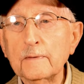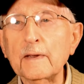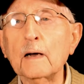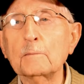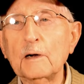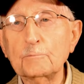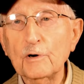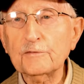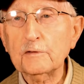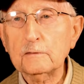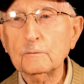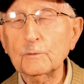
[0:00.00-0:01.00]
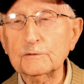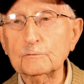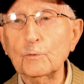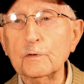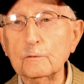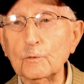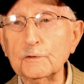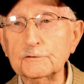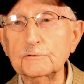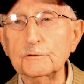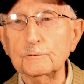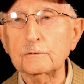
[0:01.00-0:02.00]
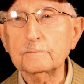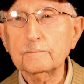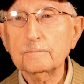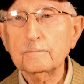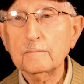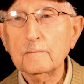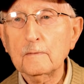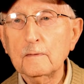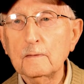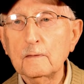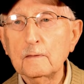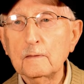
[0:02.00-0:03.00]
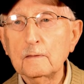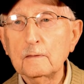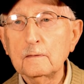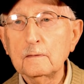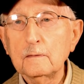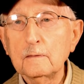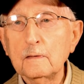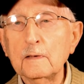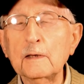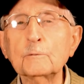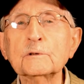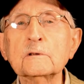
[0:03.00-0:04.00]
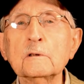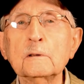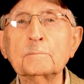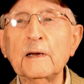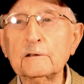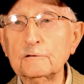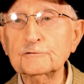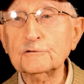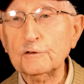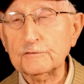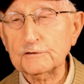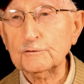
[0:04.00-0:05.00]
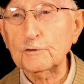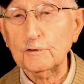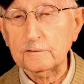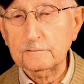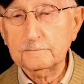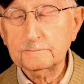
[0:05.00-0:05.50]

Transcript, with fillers: Yeah, my brother was in World War II. With the Army or? He was in a medical service corps.